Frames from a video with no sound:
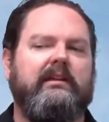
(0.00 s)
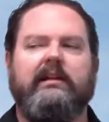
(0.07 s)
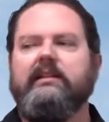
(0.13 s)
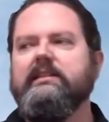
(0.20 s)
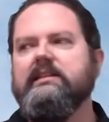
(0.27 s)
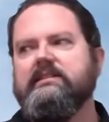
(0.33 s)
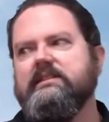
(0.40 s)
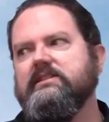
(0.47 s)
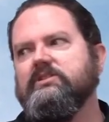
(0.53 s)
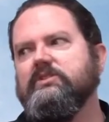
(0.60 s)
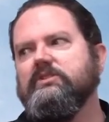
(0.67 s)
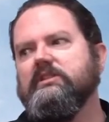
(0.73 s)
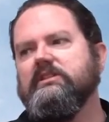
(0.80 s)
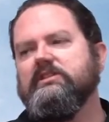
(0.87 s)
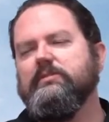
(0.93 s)
And I think these
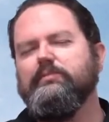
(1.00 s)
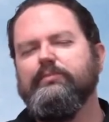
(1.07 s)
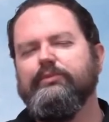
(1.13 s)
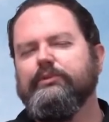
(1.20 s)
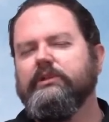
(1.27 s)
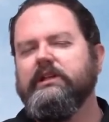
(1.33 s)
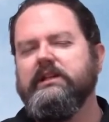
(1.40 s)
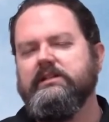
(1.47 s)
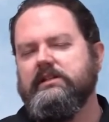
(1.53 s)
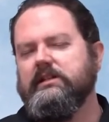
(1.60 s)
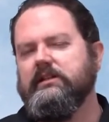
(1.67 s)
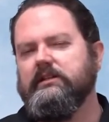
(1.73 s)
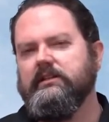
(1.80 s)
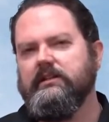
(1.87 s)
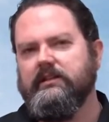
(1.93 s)
two things are pretty
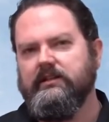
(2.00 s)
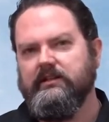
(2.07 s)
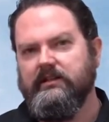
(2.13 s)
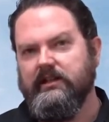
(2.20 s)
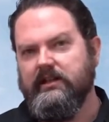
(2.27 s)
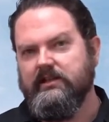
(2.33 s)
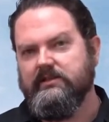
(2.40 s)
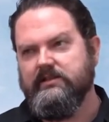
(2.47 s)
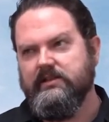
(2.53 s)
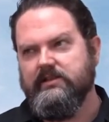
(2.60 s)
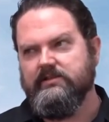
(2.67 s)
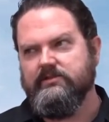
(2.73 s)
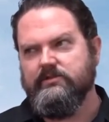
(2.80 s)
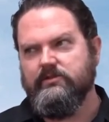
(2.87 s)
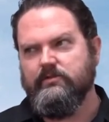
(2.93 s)
telling as,
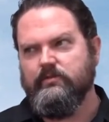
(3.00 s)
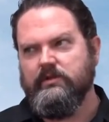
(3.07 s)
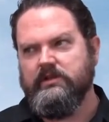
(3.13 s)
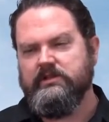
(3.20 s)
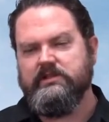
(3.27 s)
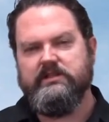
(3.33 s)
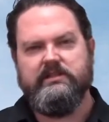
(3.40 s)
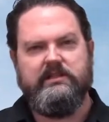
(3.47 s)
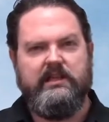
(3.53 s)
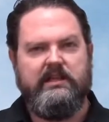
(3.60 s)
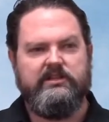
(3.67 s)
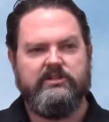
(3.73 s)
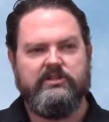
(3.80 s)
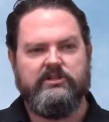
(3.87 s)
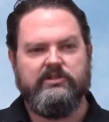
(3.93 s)
as to what the
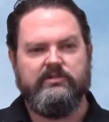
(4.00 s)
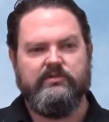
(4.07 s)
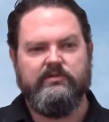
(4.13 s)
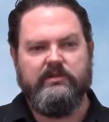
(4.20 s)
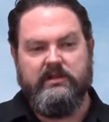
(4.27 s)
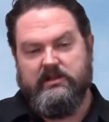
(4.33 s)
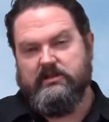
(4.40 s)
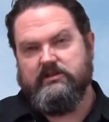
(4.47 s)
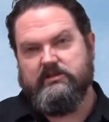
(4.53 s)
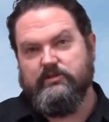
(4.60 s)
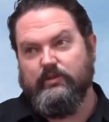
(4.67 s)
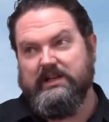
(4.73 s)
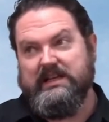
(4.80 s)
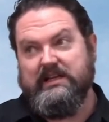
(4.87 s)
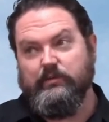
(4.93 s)
ancient as
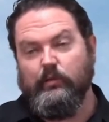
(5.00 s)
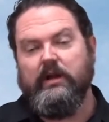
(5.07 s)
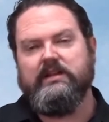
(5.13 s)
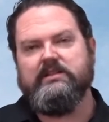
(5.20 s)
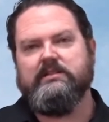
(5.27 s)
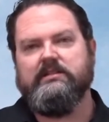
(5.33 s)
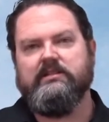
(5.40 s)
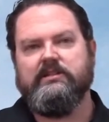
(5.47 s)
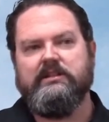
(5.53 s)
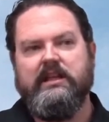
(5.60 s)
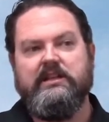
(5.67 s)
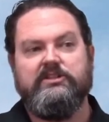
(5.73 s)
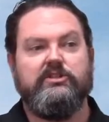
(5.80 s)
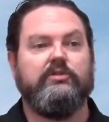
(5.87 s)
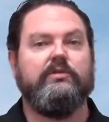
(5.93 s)
to what in what the
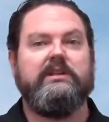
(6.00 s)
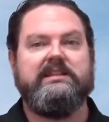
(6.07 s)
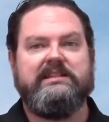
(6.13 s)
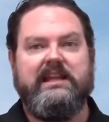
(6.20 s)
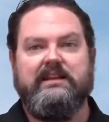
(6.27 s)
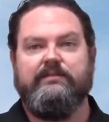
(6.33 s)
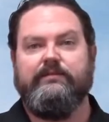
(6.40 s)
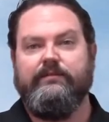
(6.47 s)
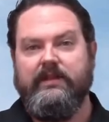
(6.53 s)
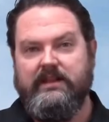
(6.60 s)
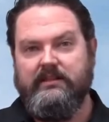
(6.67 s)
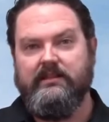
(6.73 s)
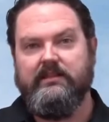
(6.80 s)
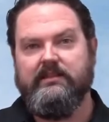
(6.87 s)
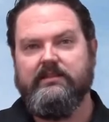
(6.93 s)
ancient Greeks had faith.